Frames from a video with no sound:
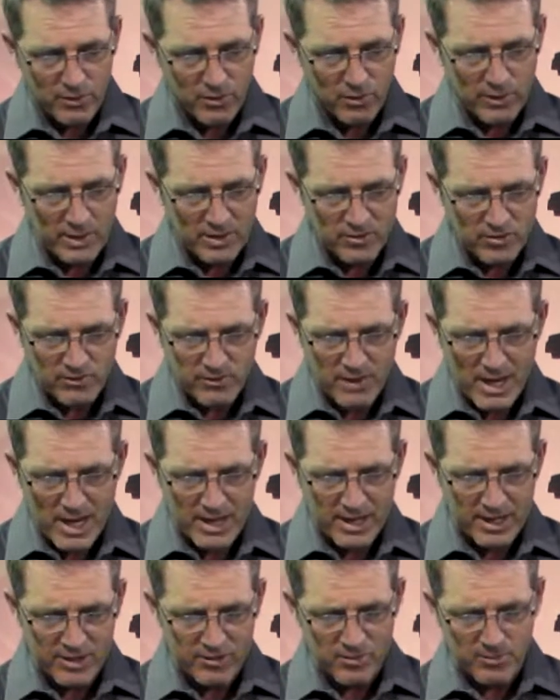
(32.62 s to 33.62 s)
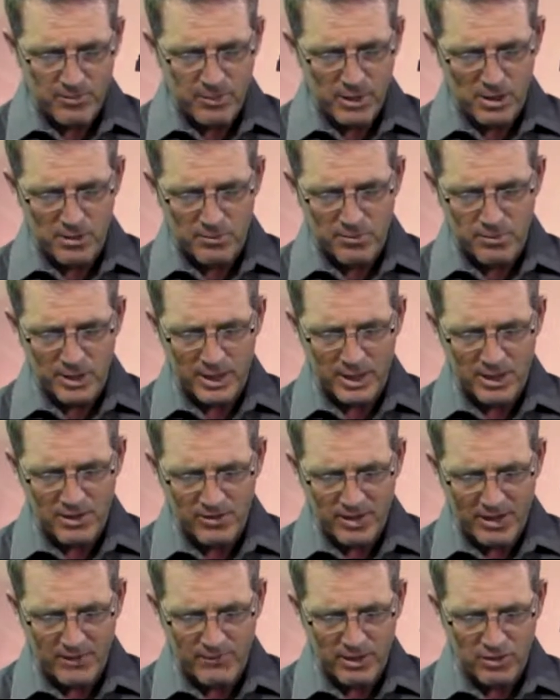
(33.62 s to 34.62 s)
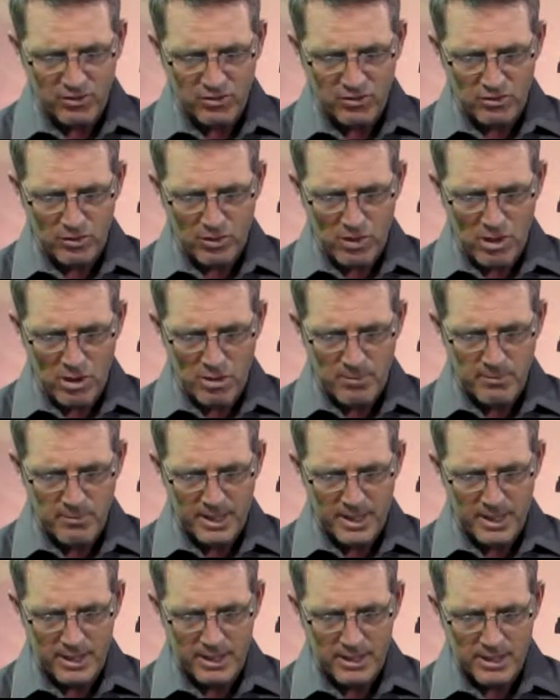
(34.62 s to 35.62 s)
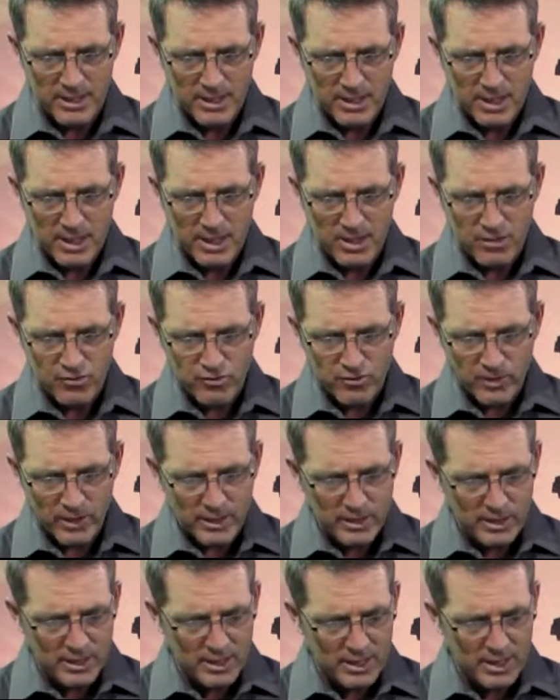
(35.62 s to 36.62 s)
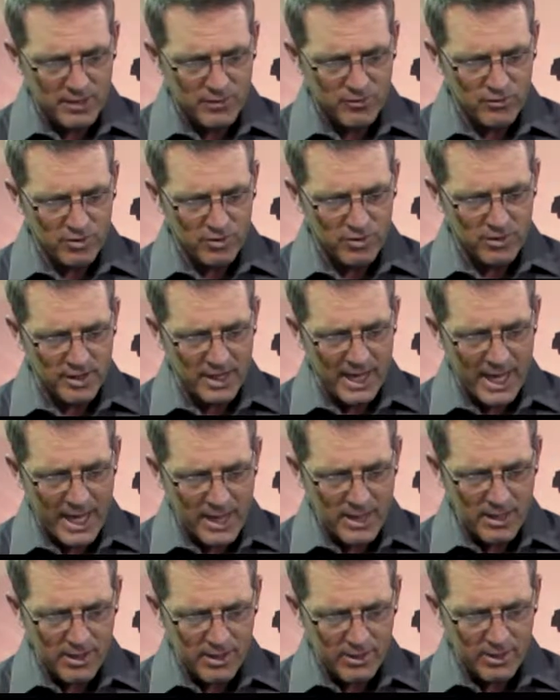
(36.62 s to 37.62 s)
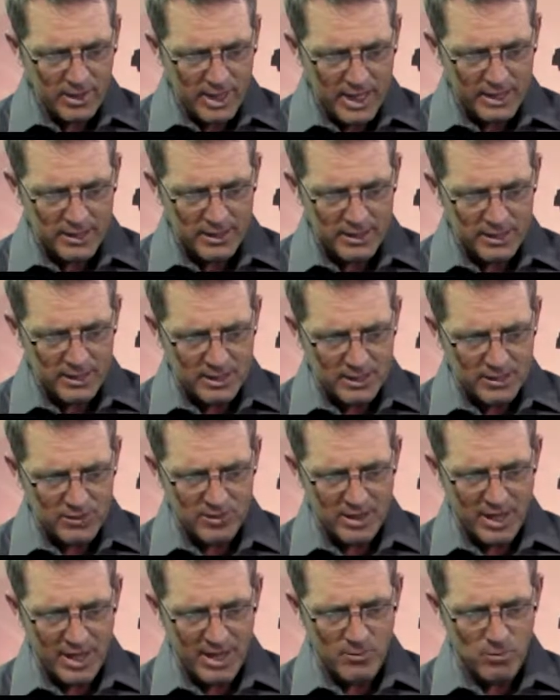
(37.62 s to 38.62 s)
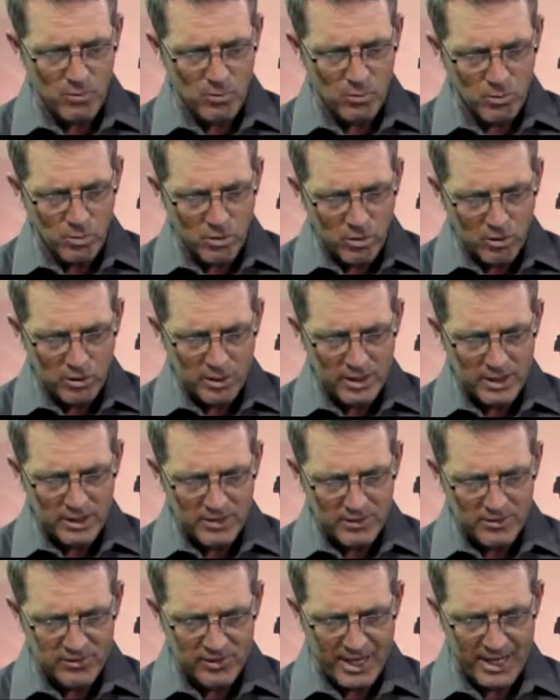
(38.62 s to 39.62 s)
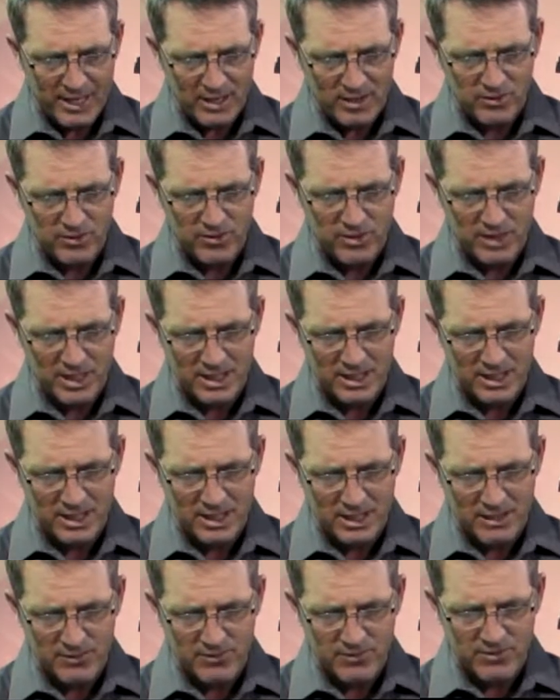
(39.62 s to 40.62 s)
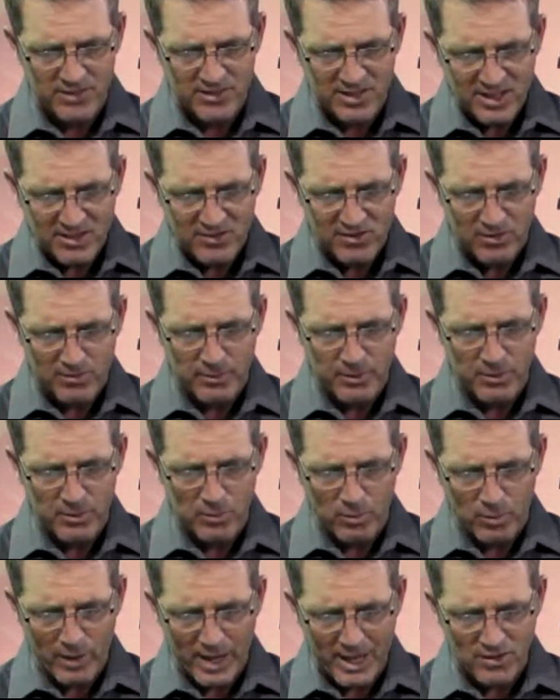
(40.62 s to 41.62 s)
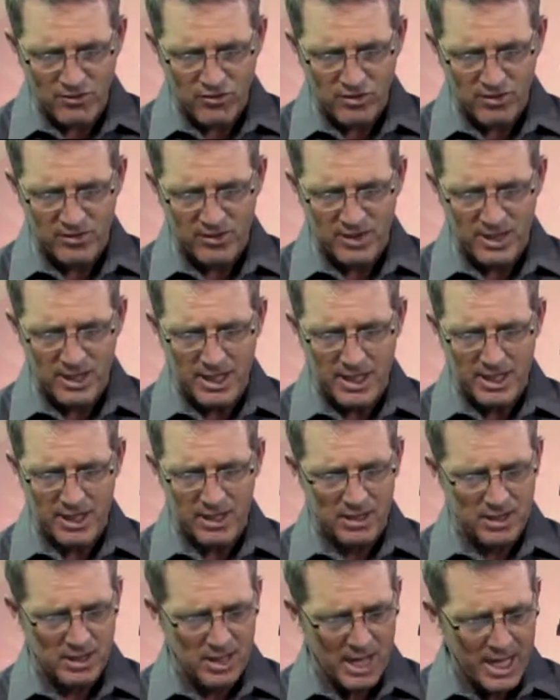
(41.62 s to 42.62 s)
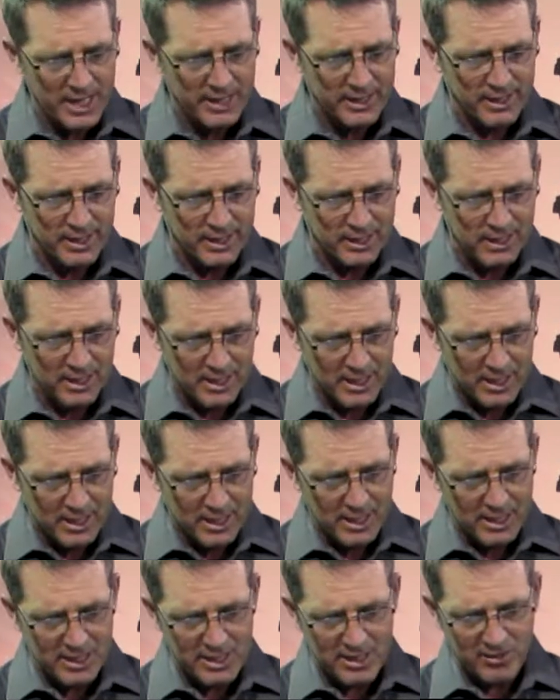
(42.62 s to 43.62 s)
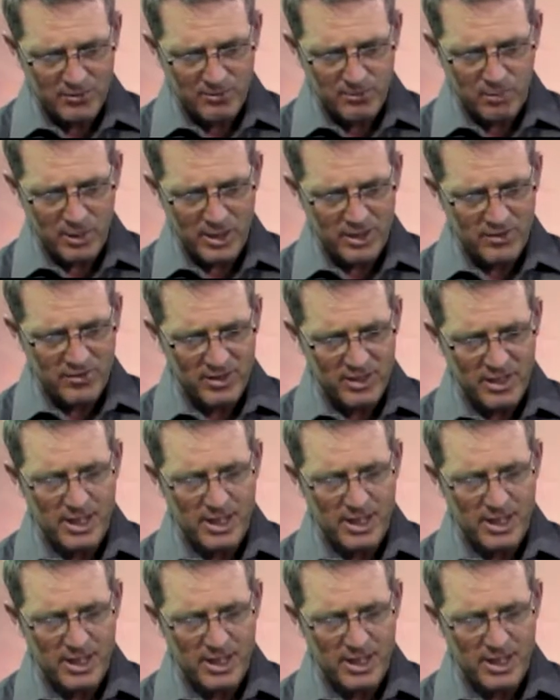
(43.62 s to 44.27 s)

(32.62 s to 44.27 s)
grace of God has appeared, bringing salvation to all men, instructing us to deny ungodliness and worldly desires and live sensibly, righteously, and godly in this present